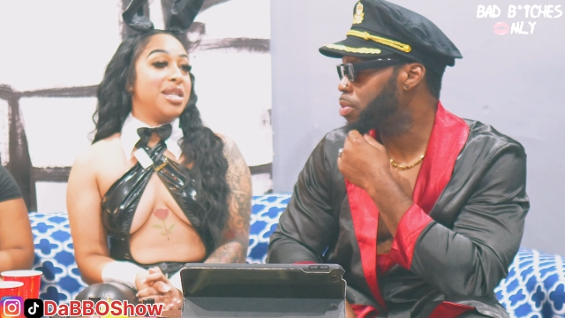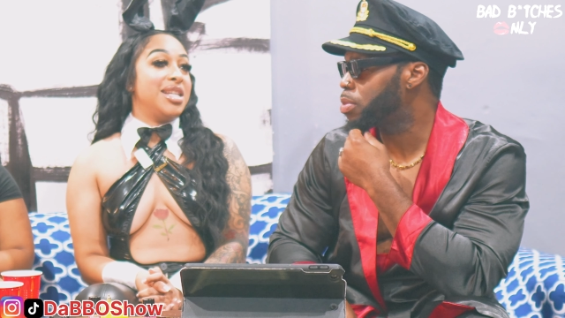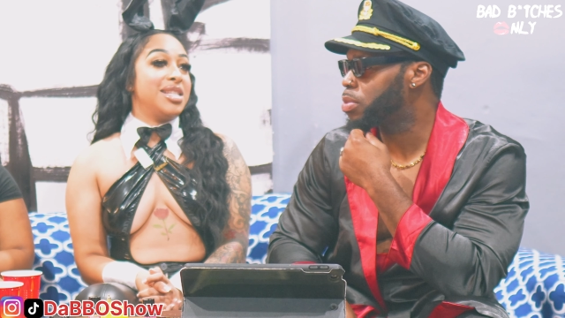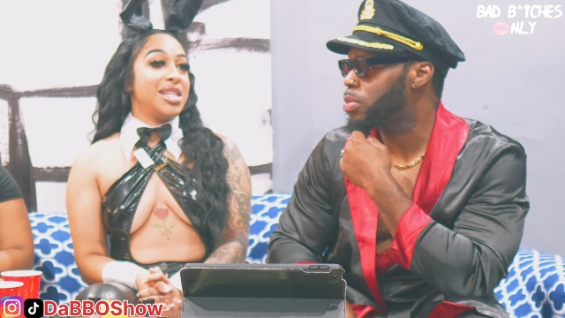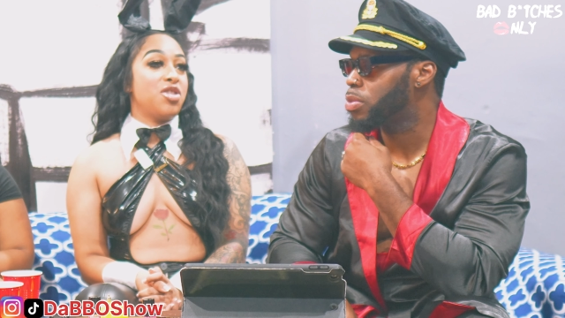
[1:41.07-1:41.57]

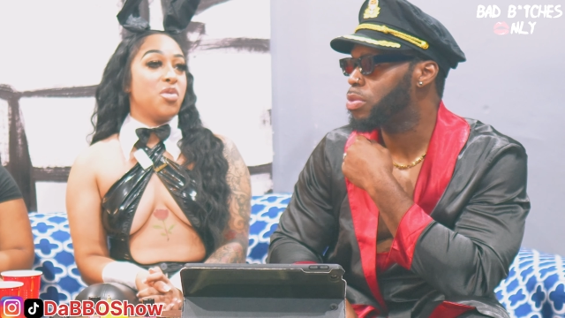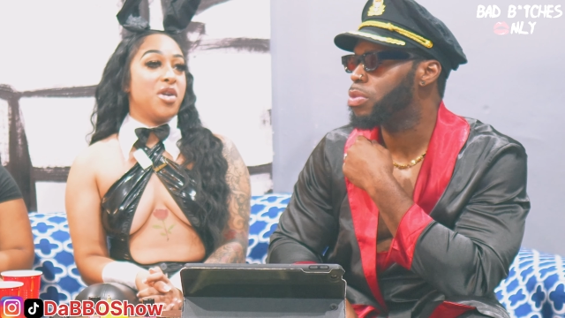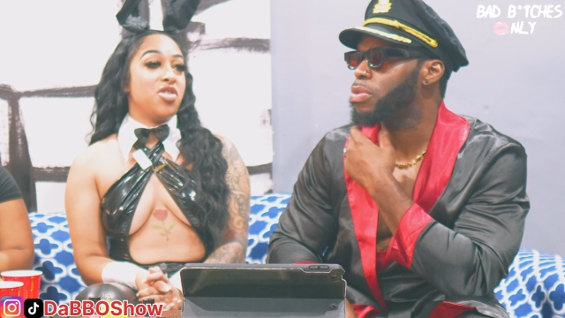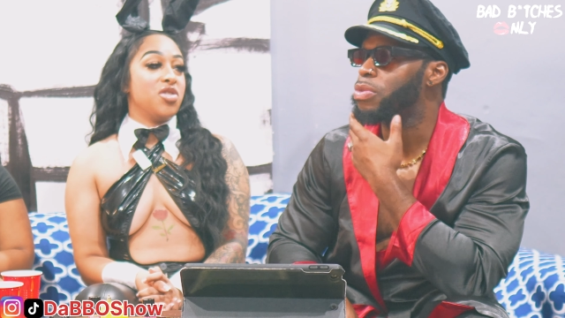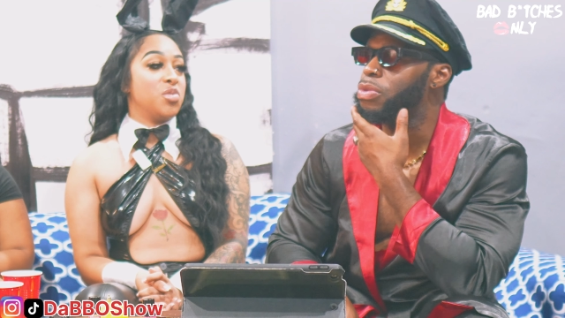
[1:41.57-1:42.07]
Speaker 1: been in
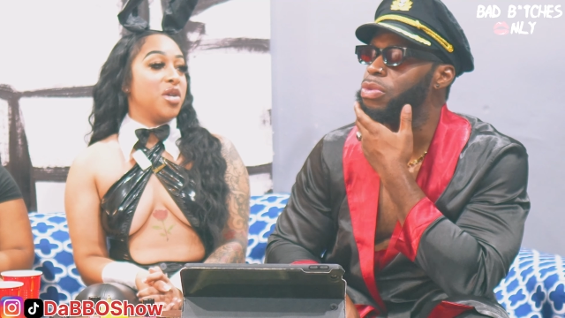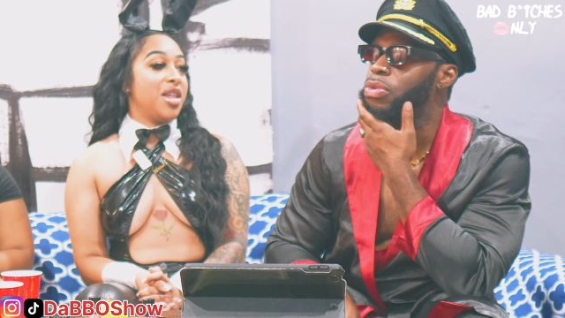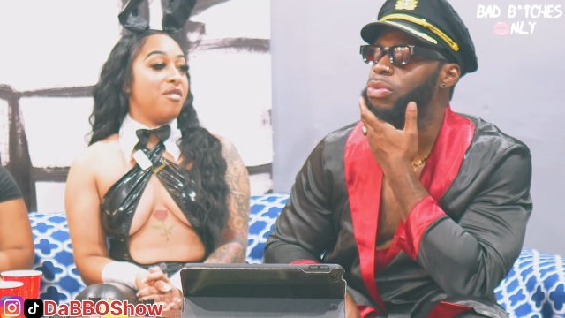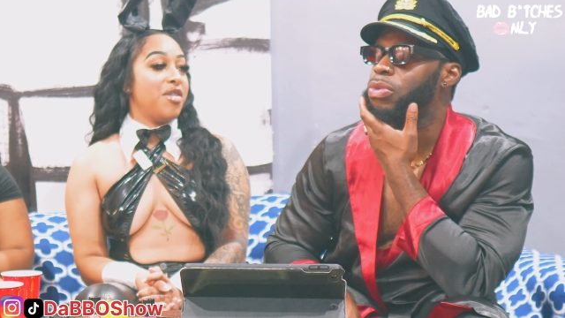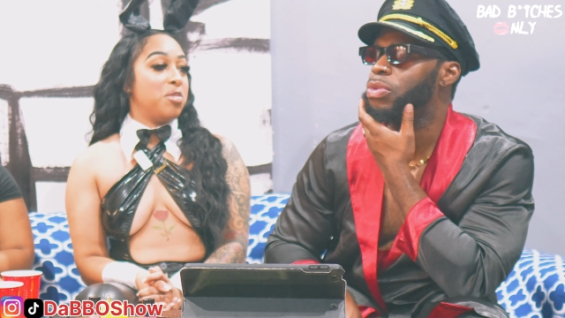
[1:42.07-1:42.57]
situations
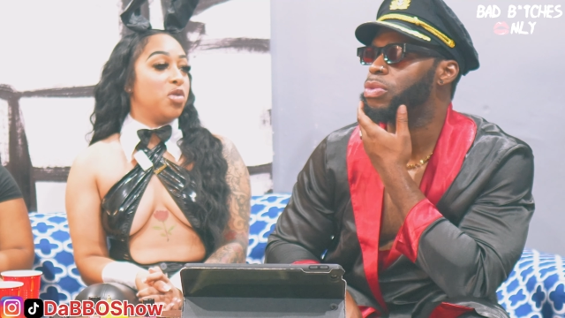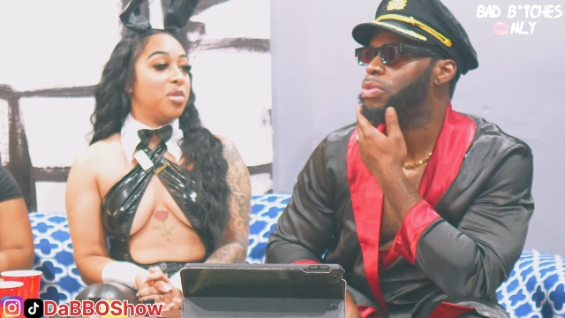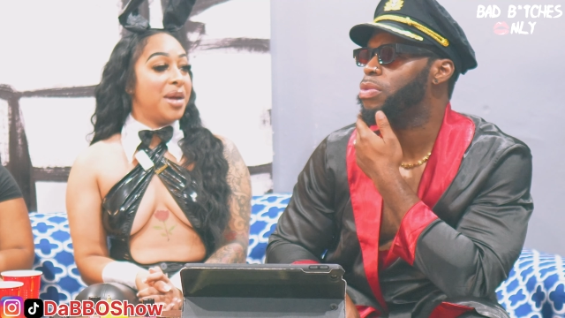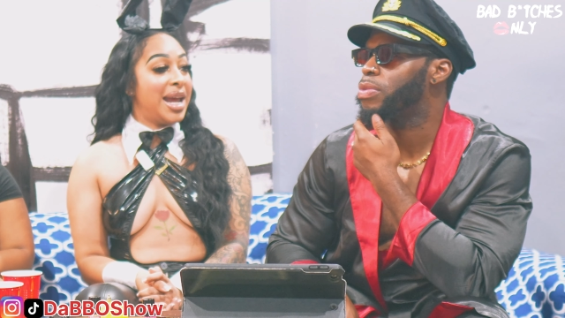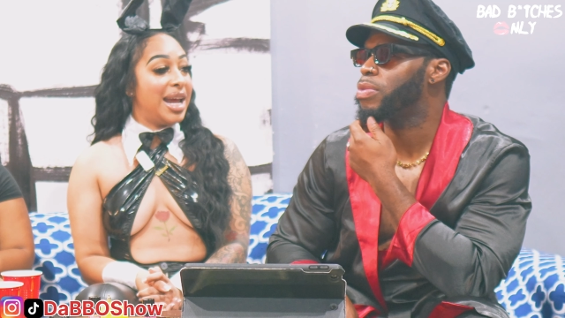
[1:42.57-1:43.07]
where they
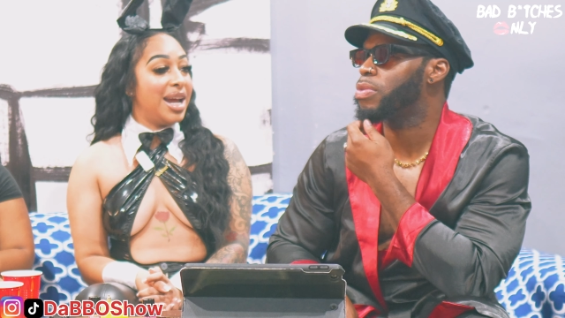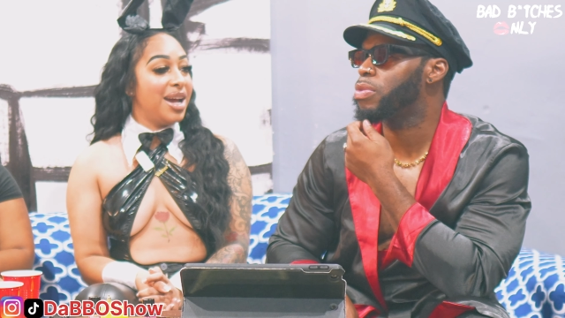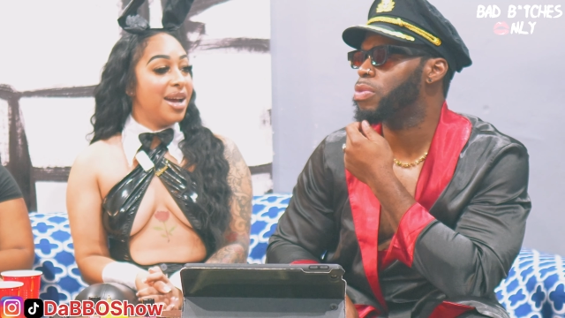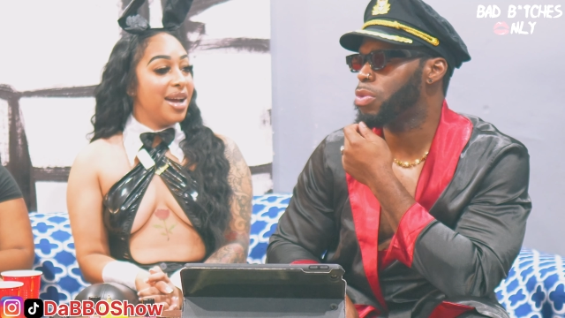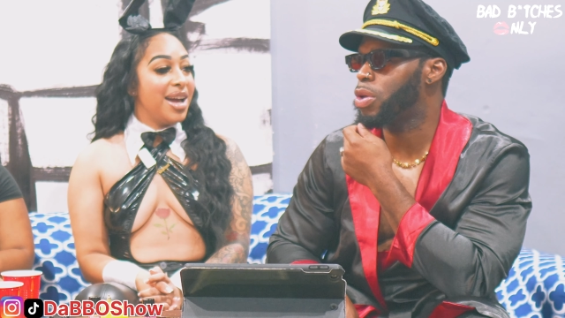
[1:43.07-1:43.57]
fumbled
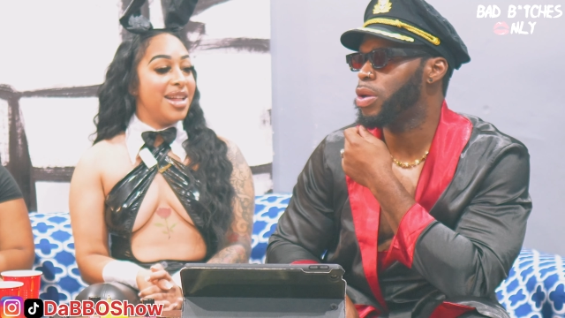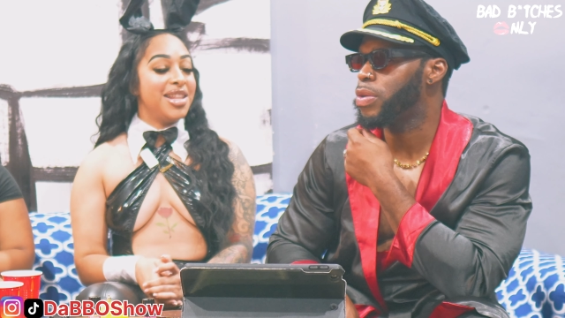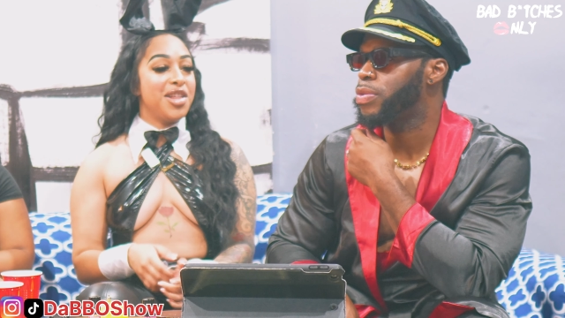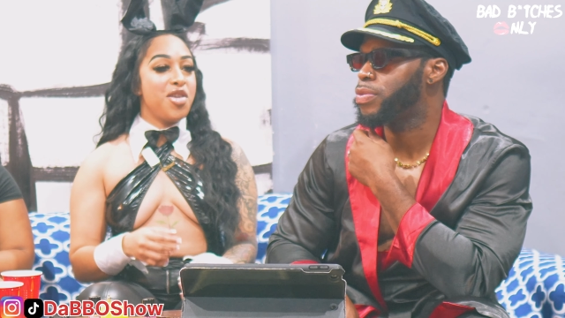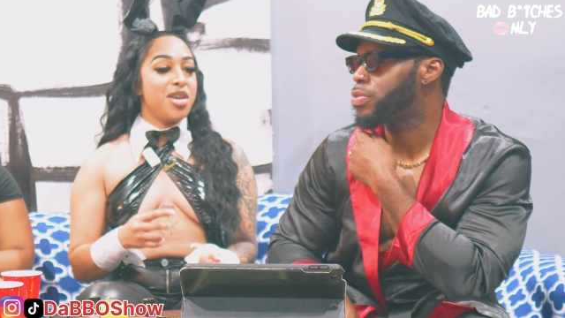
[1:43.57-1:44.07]
me. Okay.
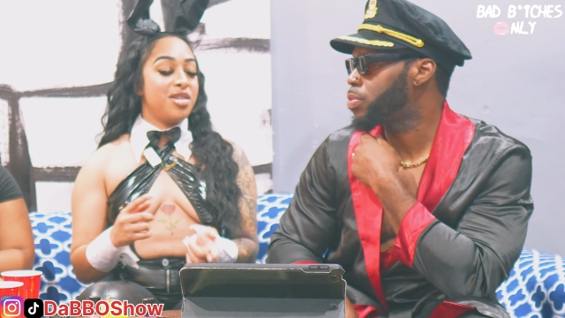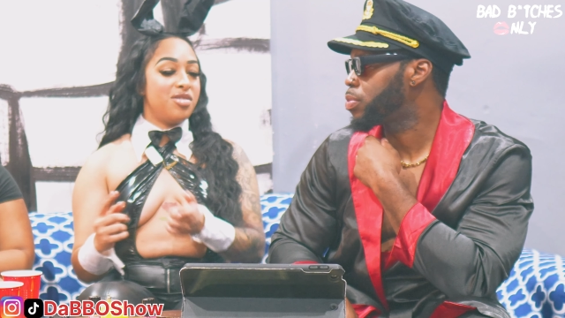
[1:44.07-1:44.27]
And then they